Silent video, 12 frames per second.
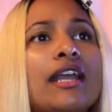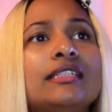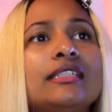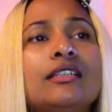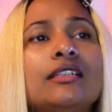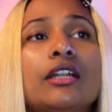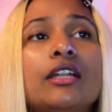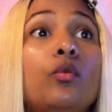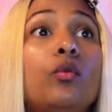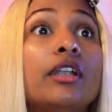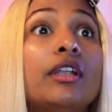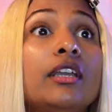started
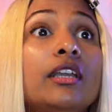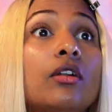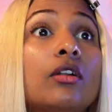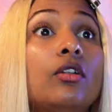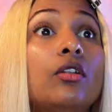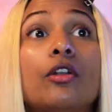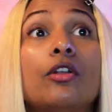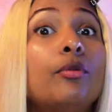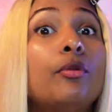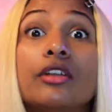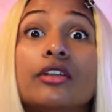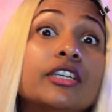working on a lot of
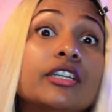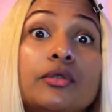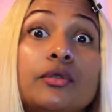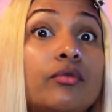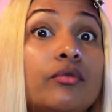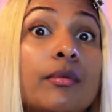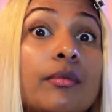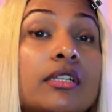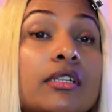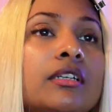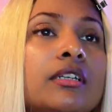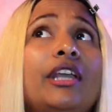projects with Rahman
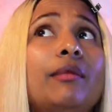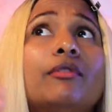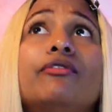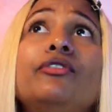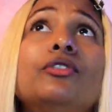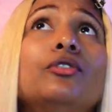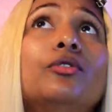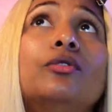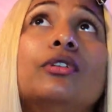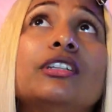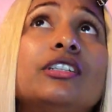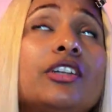sir. Name a
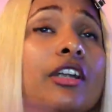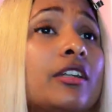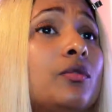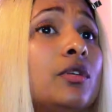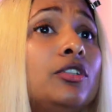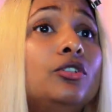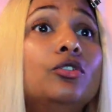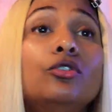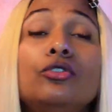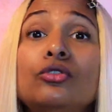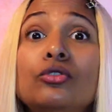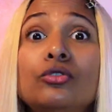few. Started with
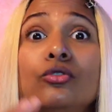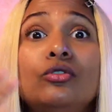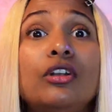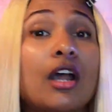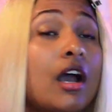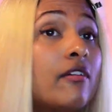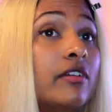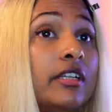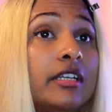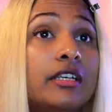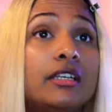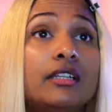Guru,
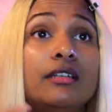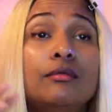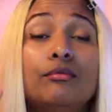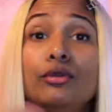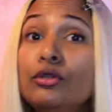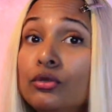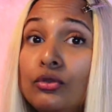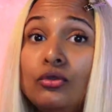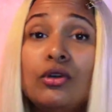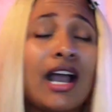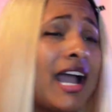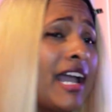Ravanan,
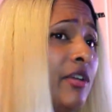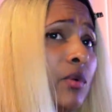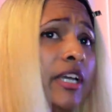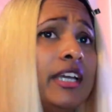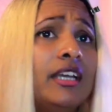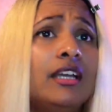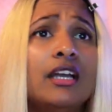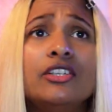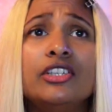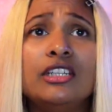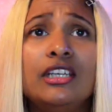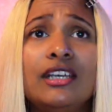Blue, Highway,
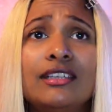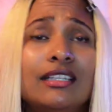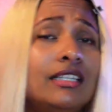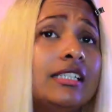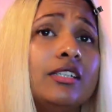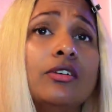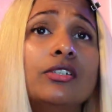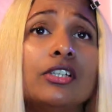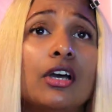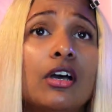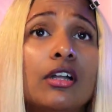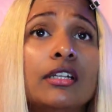Gajni, and the list goes
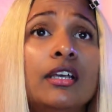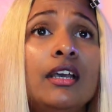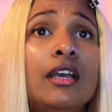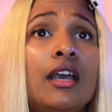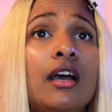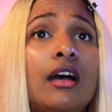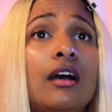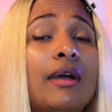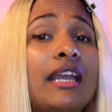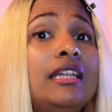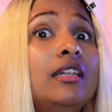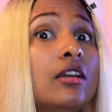on.
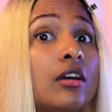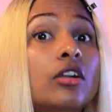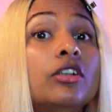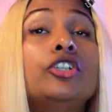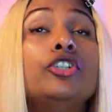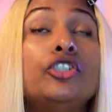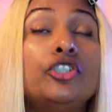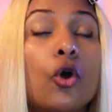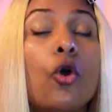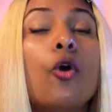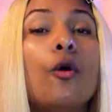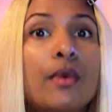I learned
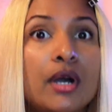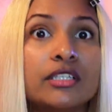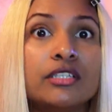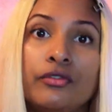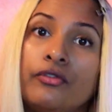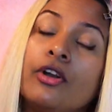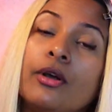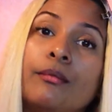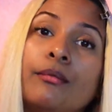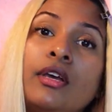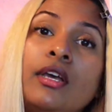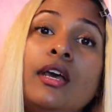so much
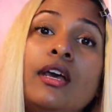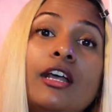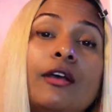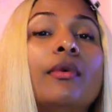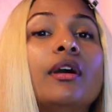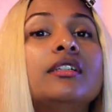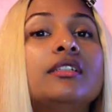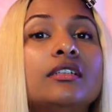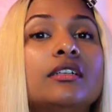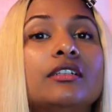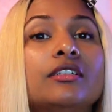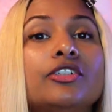from Rahman
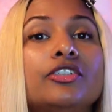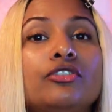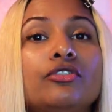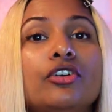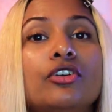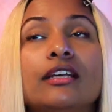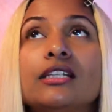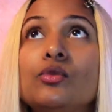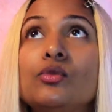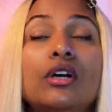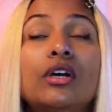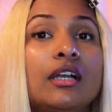sir in the studio. His
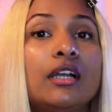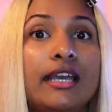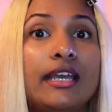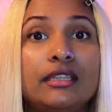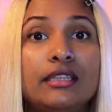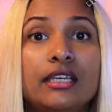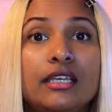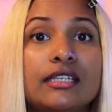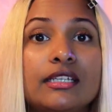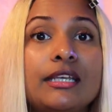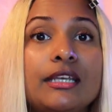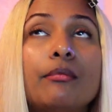work ethic
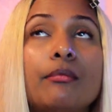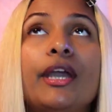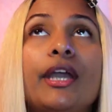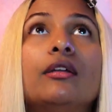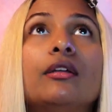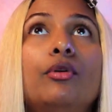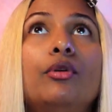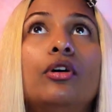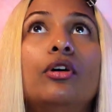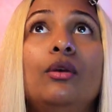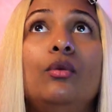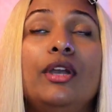is impeccable.
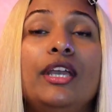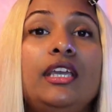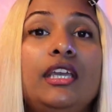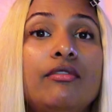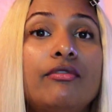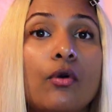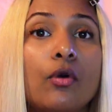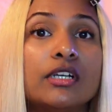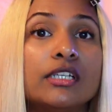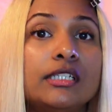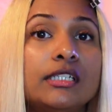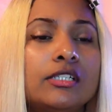The way he
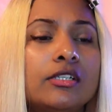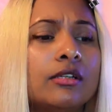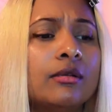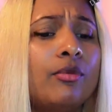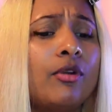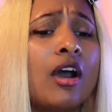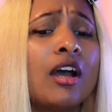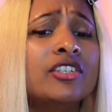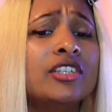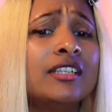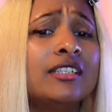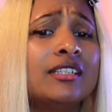focuses on a
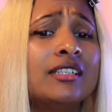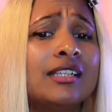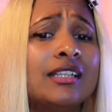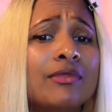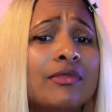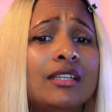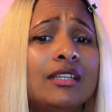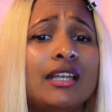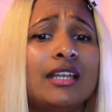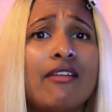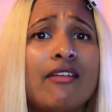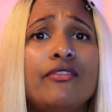project is something that
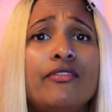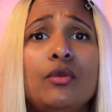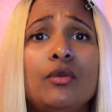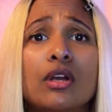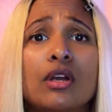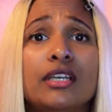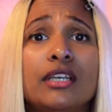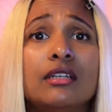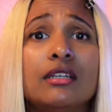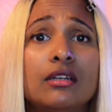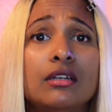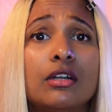everyone can
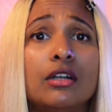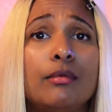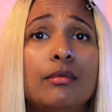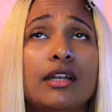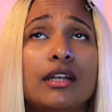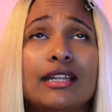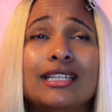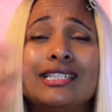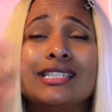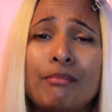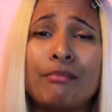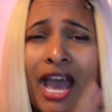learn about, and
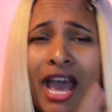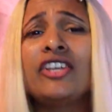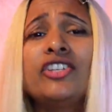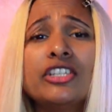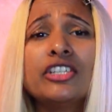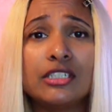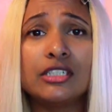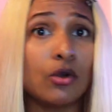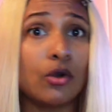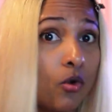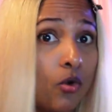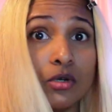his passion is a
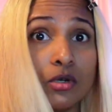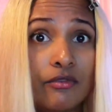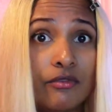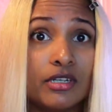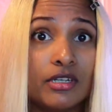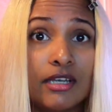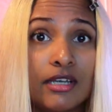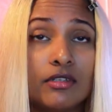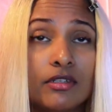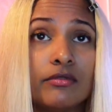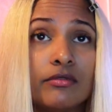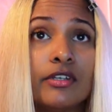whole different
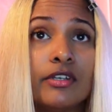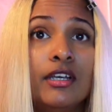level of